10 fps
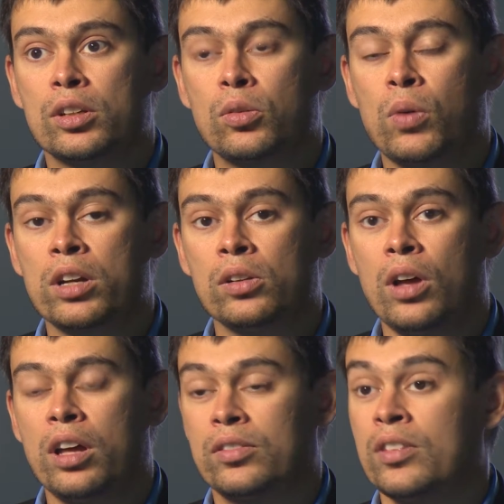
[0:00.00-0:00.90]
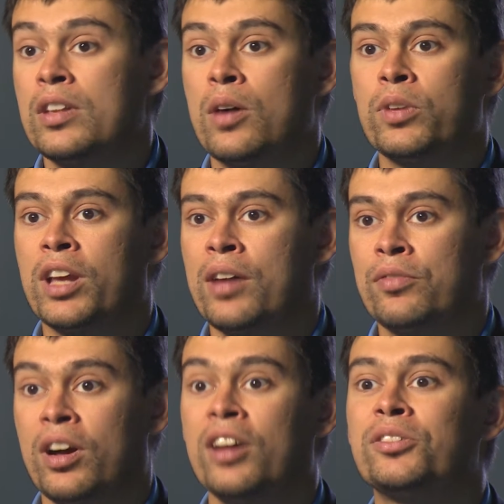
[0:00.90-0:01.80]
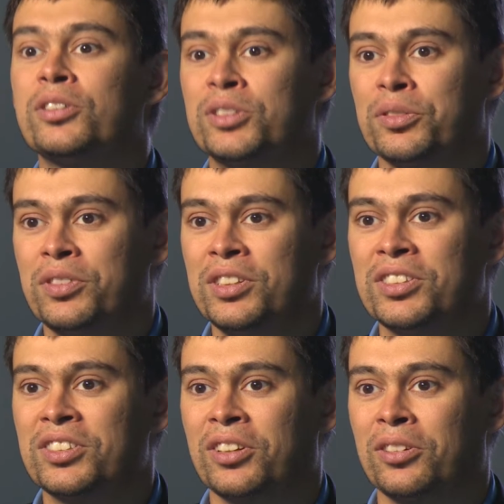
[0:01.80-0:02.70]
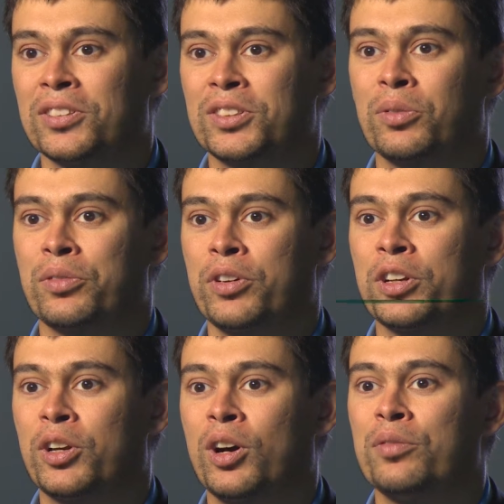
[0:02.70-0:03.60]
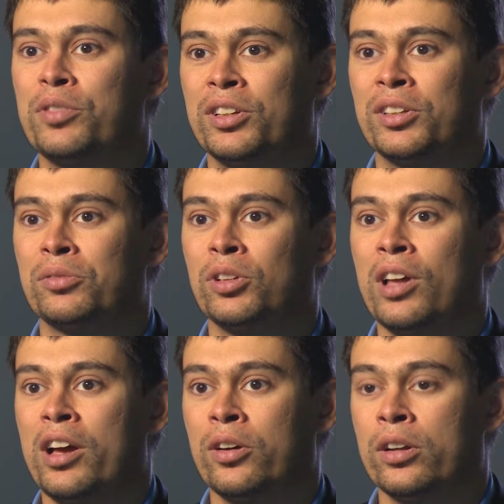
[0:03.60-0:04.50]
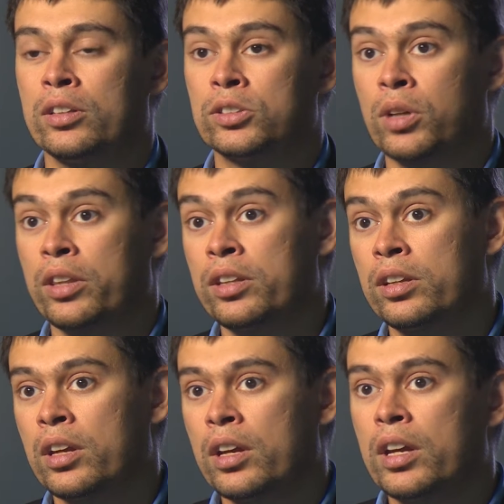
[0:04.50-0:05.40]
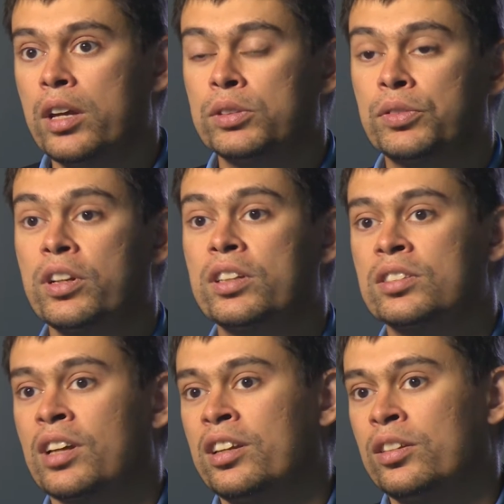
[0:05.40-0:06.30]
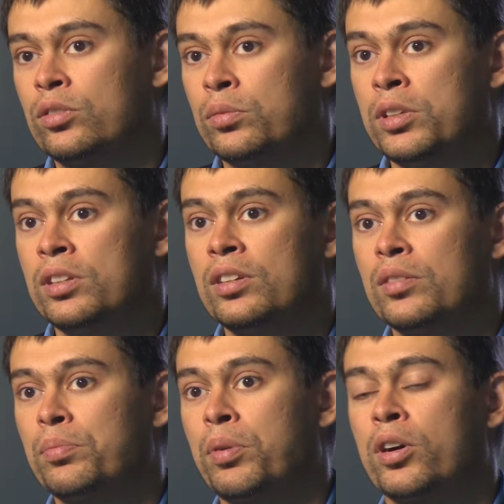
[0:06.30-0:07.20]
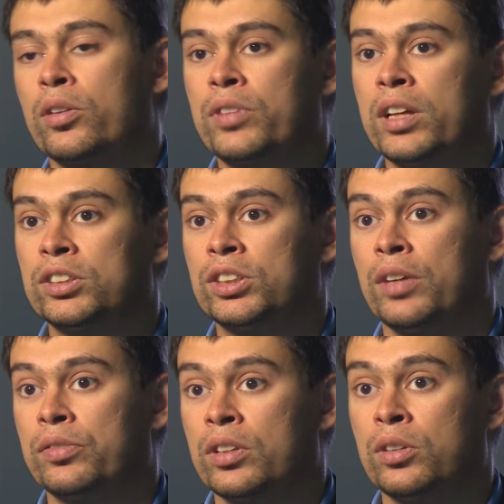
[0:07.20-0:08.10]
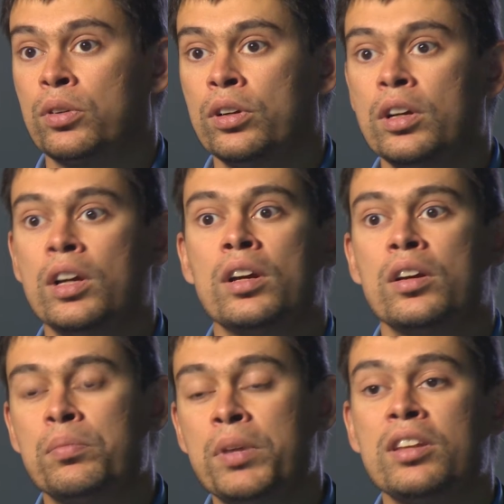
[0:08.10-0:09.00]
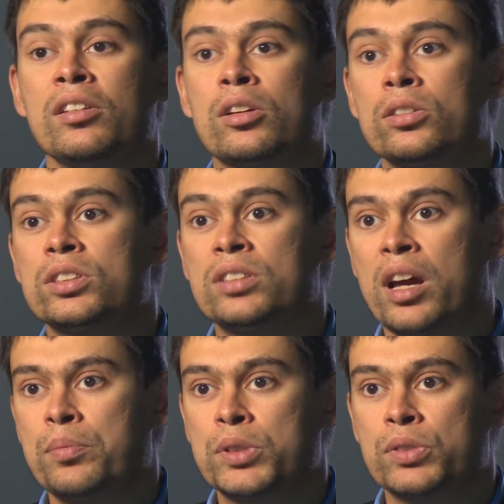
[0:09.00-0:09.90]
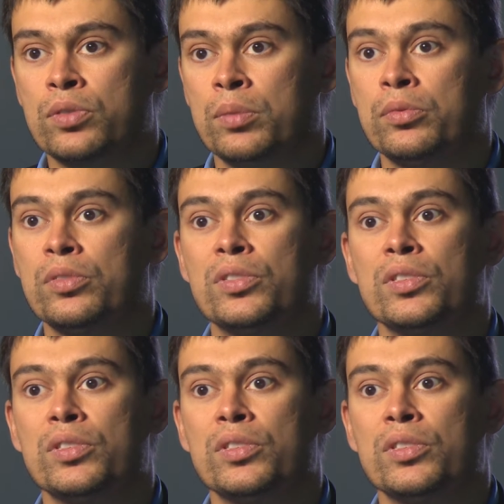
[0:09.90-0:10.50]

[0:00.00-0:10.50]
quite a lot, and now we have hundreds of these signals that we're very confident and rely on. And so I think it was very exciting to be part of that shift. And there were many little steps from,